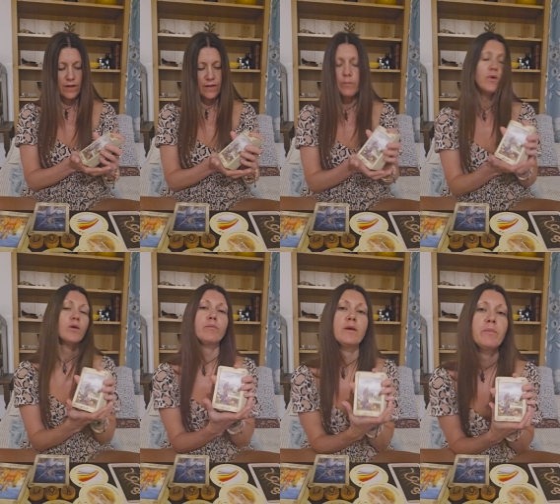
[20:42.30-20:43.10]
and that
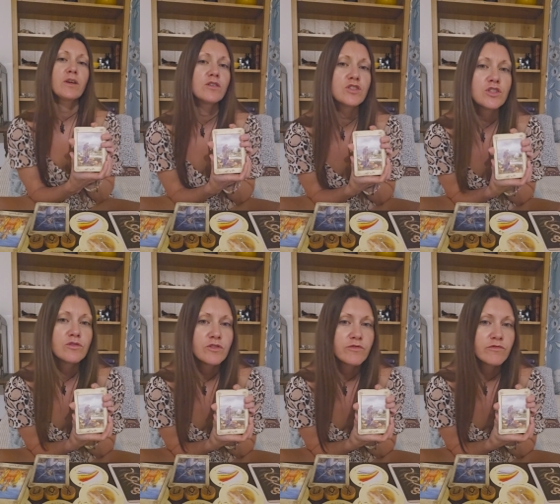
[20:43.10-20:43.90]
might be because
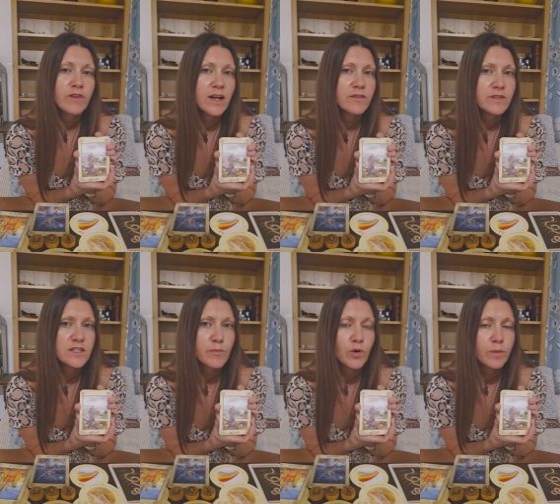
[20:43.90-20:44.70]
you're afraid of
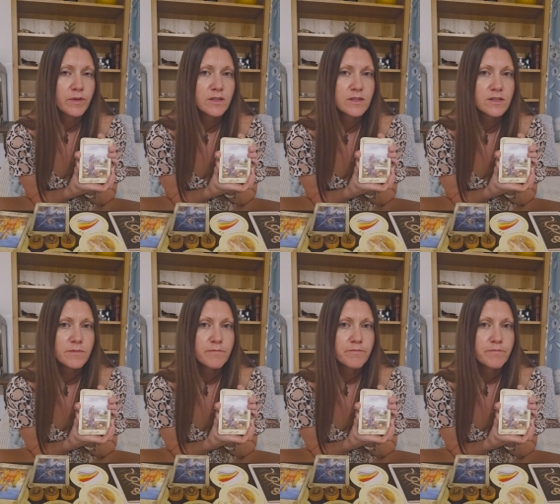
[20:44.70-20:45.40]
disappointments,